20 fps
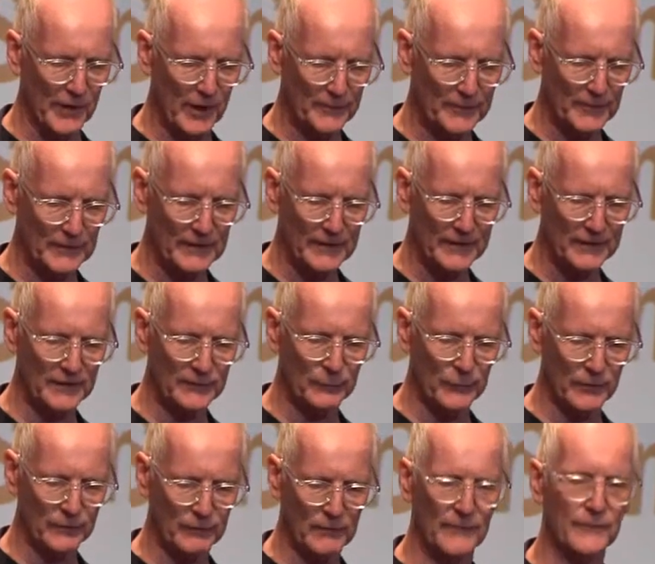
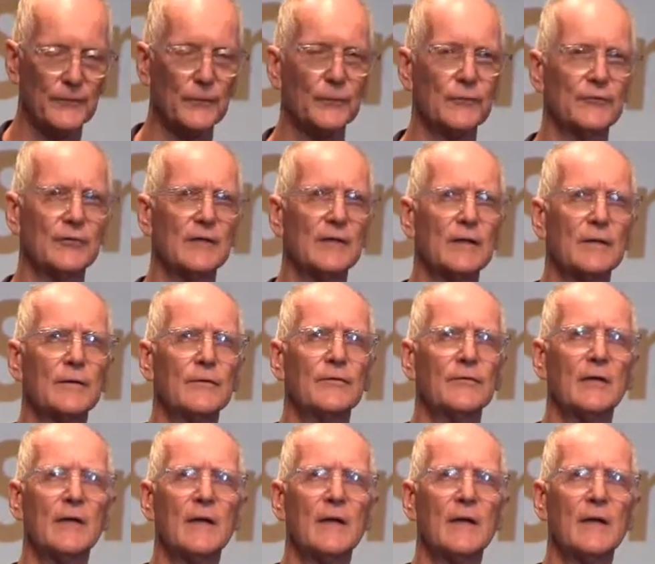populated with refugees